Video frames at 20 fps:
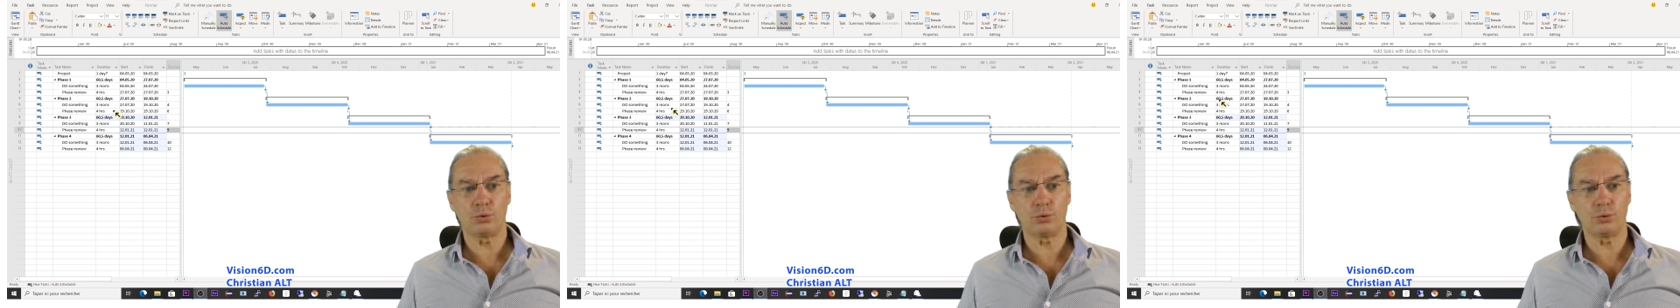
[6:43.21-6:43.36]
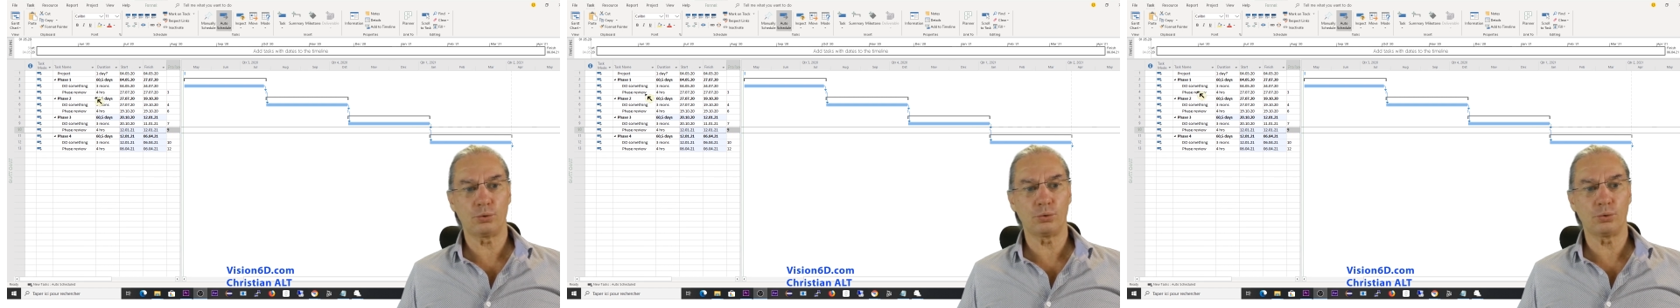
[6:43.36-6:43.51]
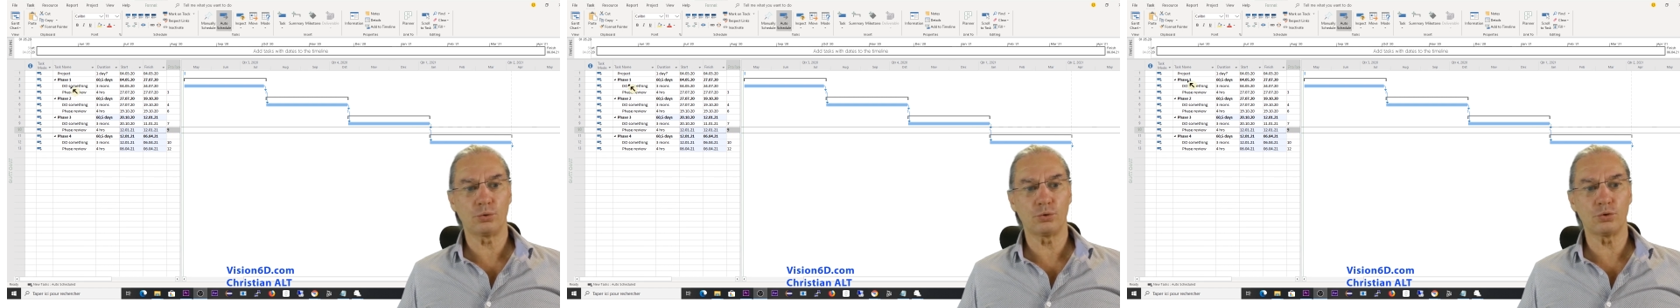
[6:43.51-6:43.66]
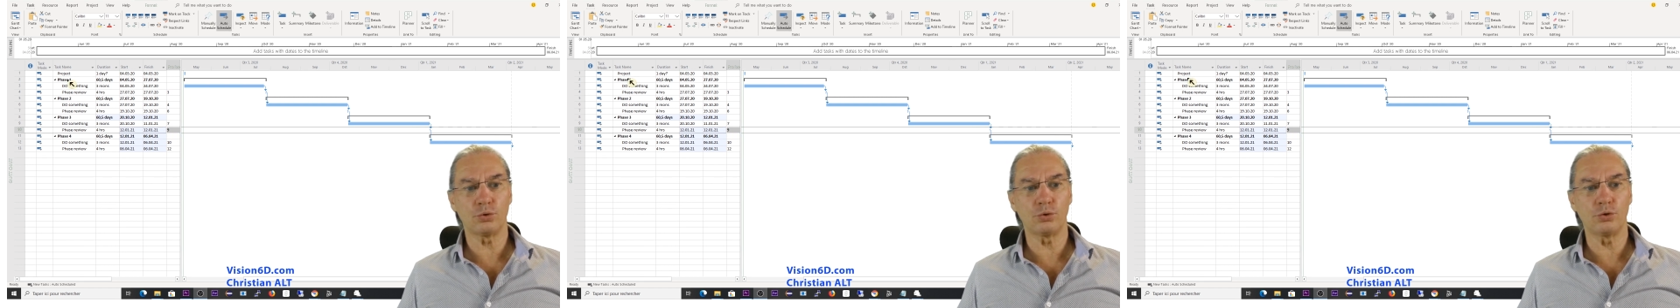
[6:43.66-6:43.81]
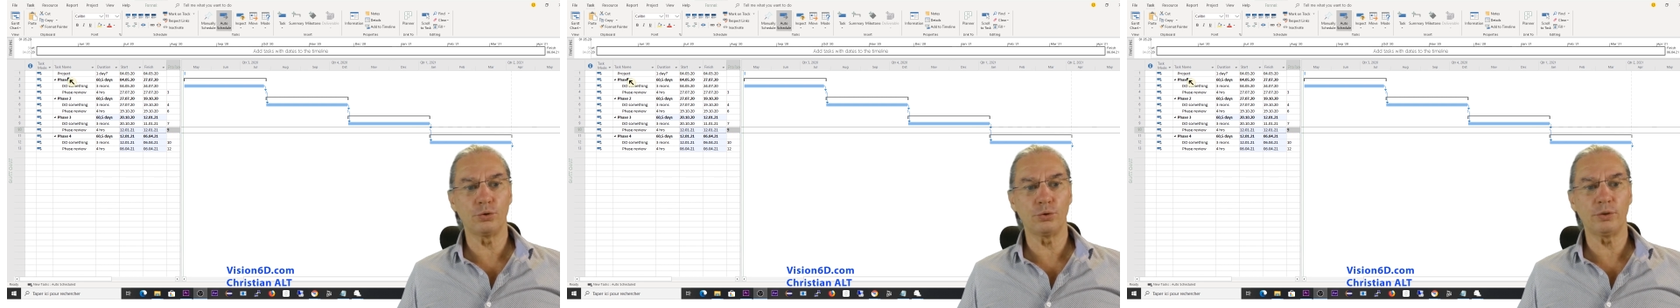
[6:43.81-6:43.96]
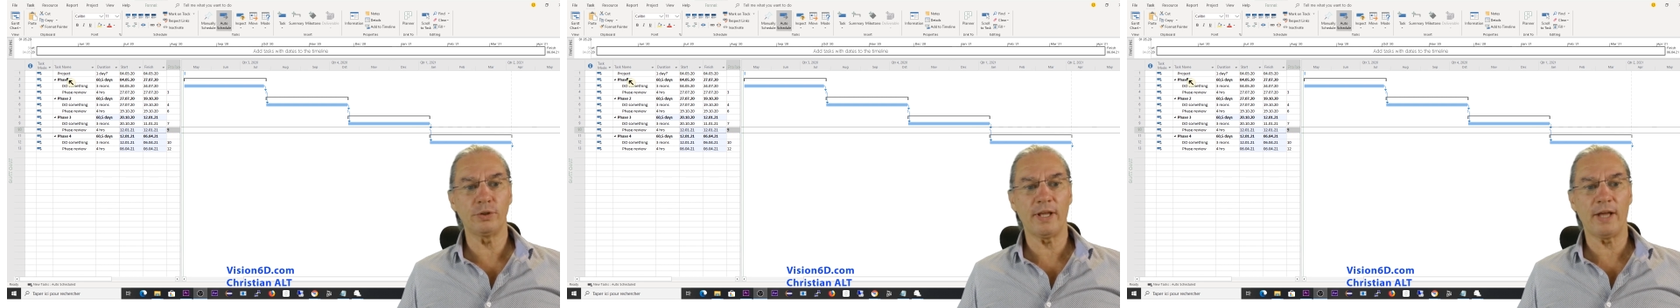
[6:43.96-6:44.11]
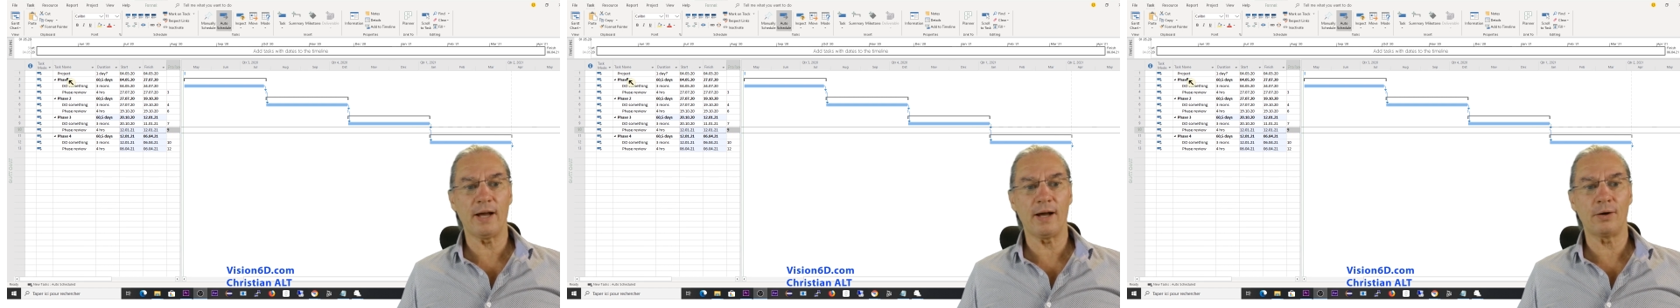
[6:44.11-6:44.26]
to
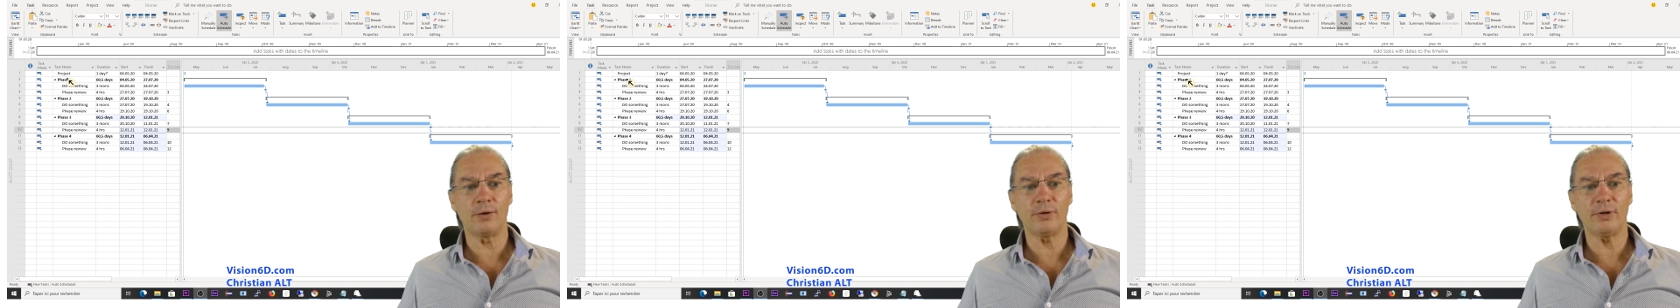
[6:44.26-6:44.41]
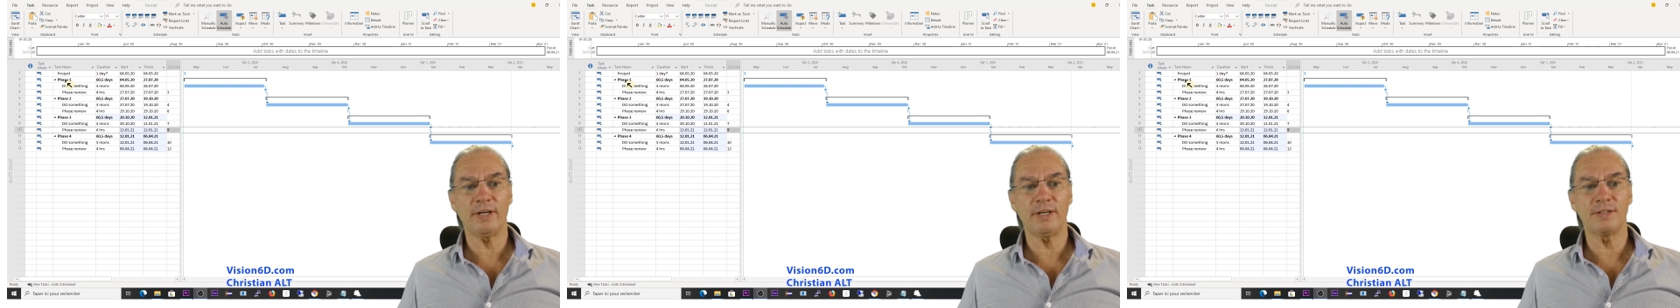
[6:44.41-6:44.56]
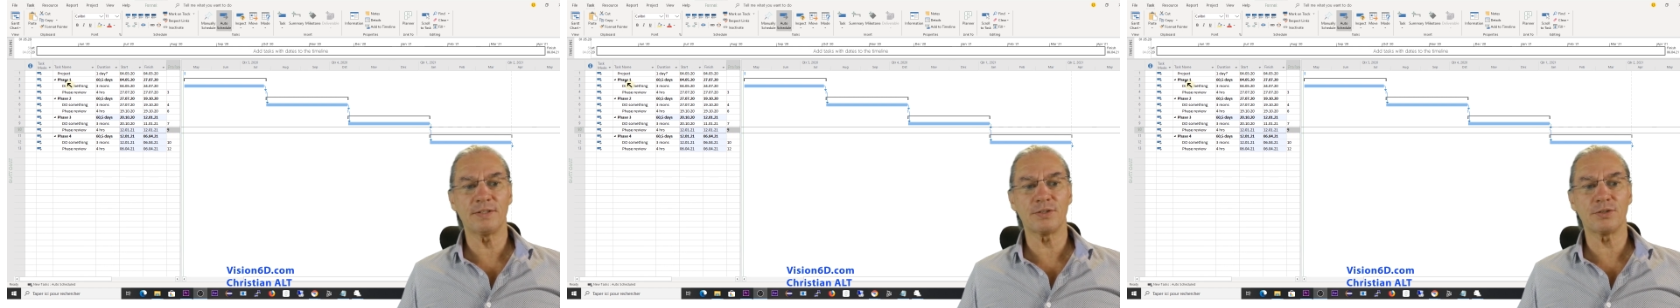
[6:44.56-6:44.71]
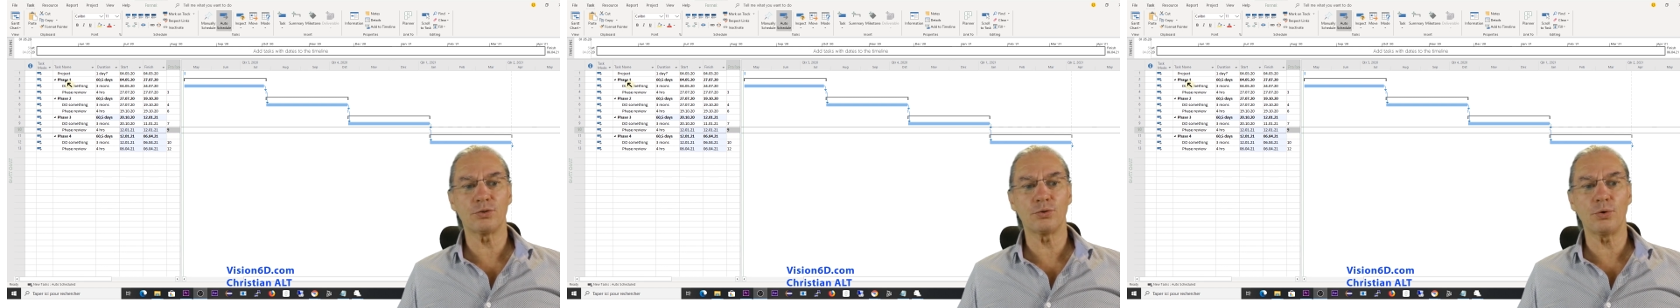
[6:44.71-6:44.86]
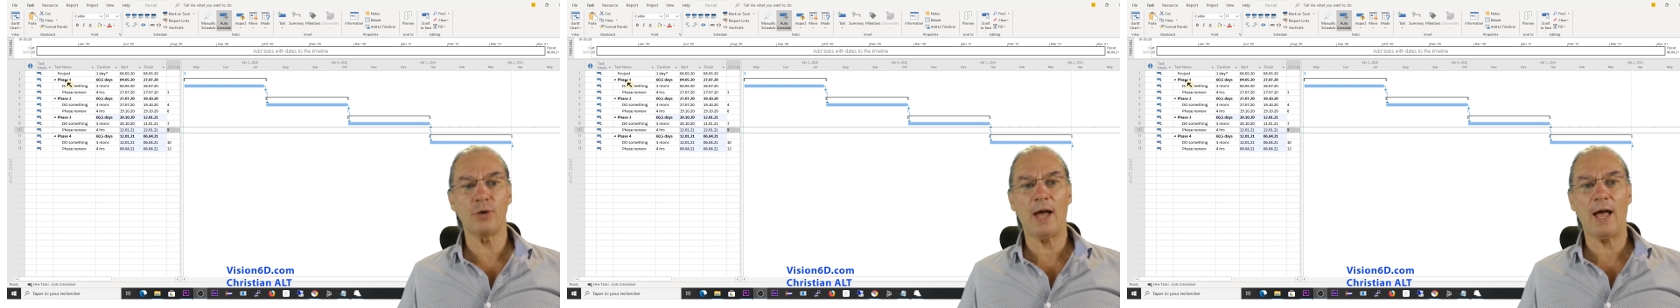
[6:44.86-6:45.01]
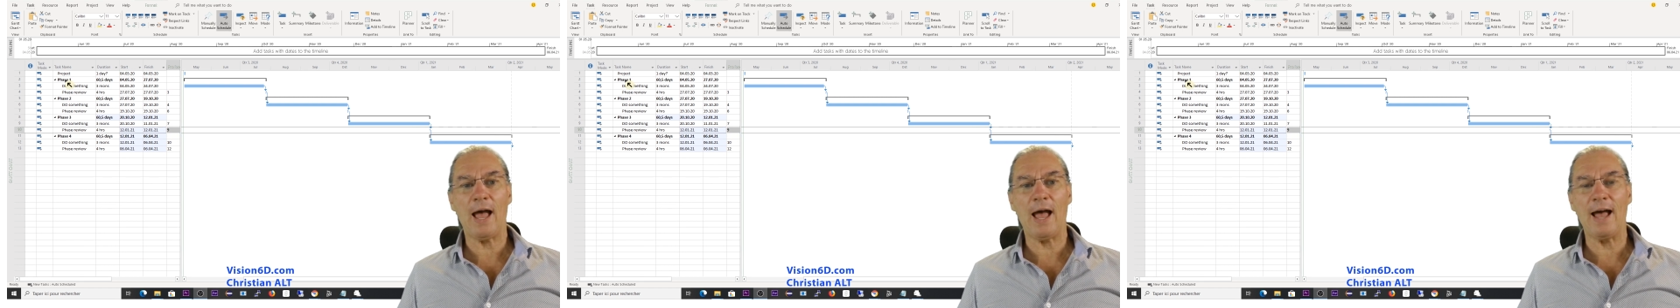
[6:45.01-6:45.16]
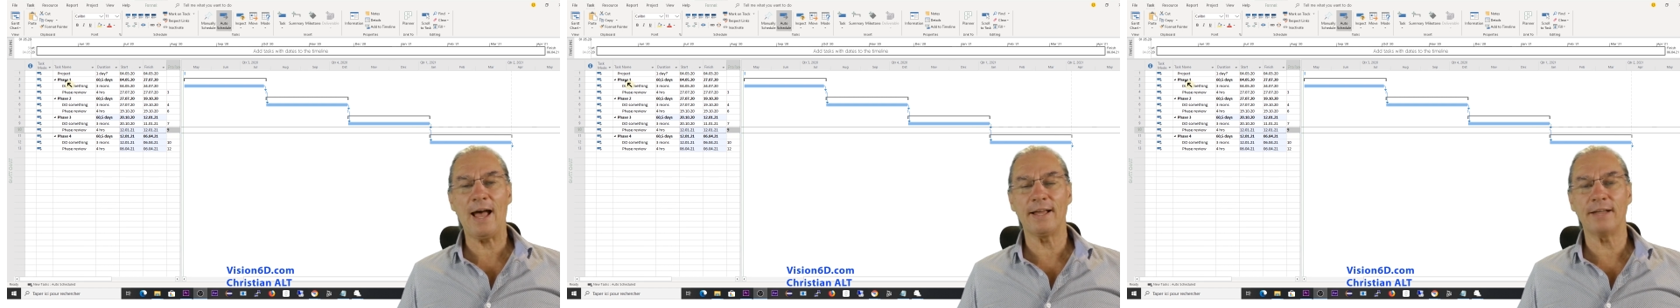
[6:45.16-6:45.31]
do now is
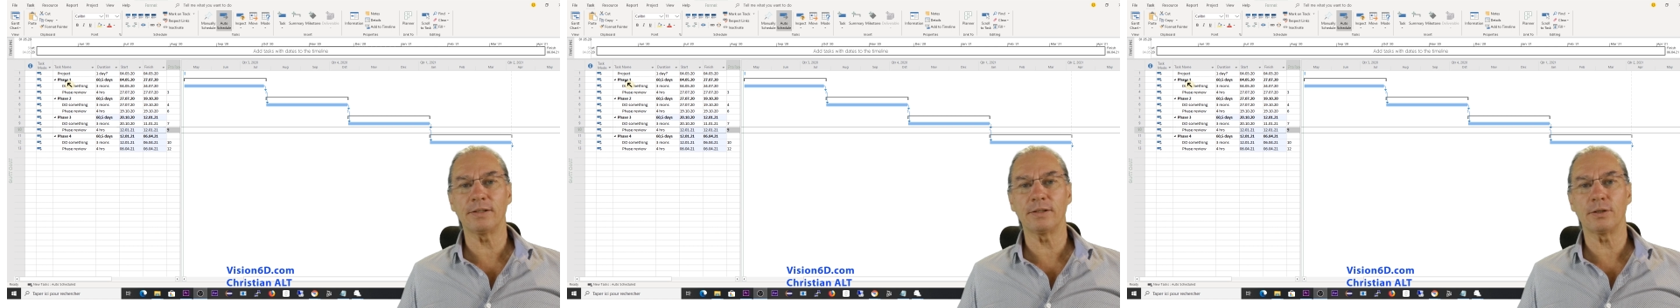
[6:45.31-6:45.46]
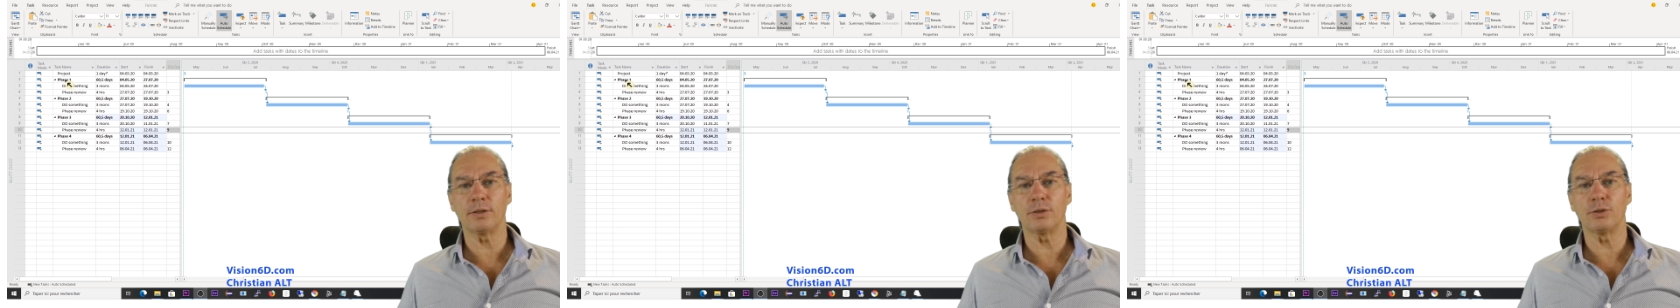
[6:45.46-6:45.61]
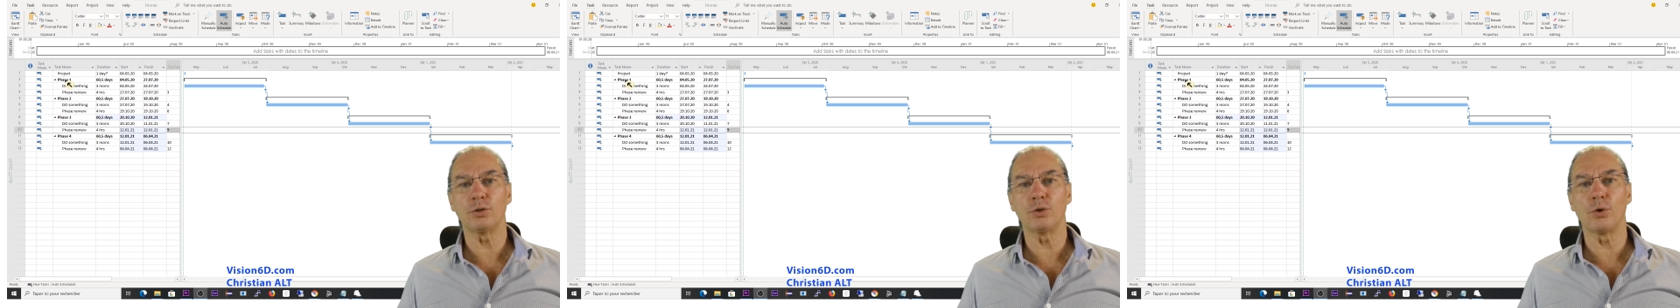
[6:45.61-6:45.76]
to add